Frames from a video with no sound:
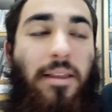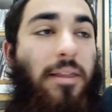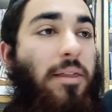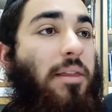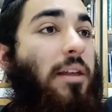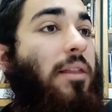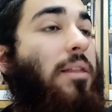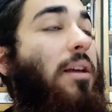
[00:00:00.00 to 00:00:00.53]

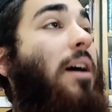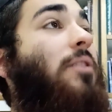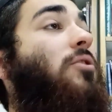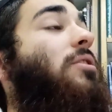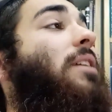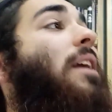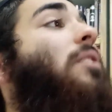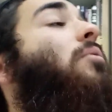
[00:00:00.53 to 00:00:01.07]
The
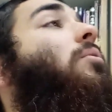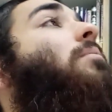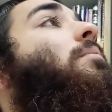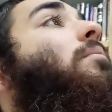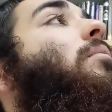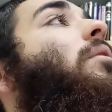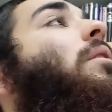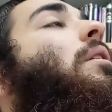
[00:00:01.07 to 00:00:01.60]
understanding would,
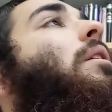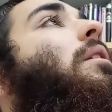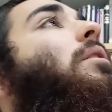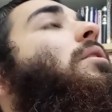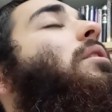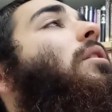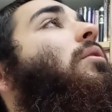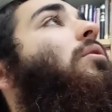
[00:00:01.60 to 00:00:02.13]

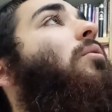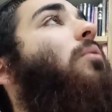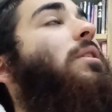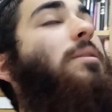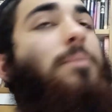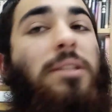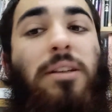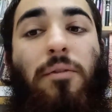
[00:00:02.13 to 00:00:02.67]
the
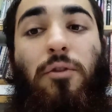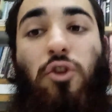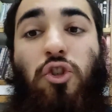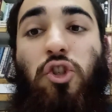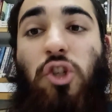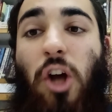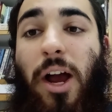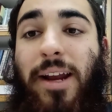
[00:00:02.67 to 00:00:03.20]
wisdom itself would
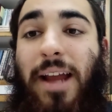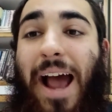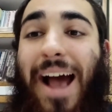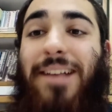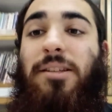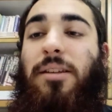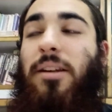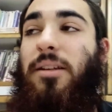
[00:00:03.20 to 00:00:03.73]
shine
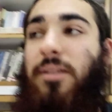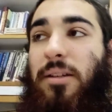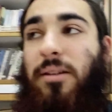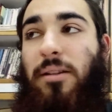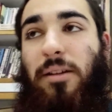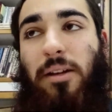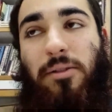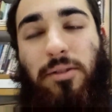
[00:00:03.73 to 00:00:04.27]
as it is into
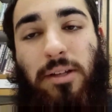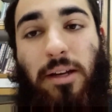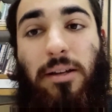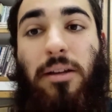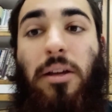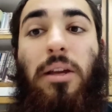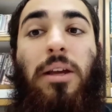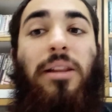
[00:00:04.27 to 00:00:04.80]
the understanding.
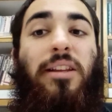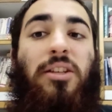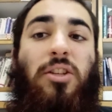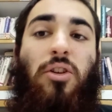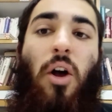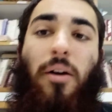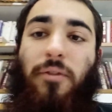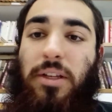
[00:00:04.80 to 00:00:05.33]
This is
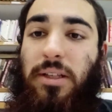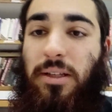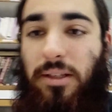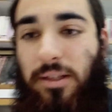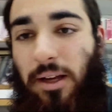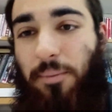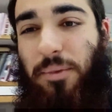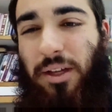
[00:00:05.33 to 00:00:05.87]
obviously
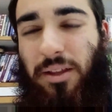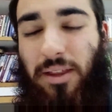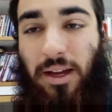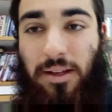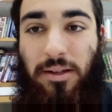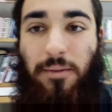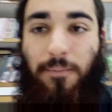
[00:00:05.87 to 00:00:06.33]
something that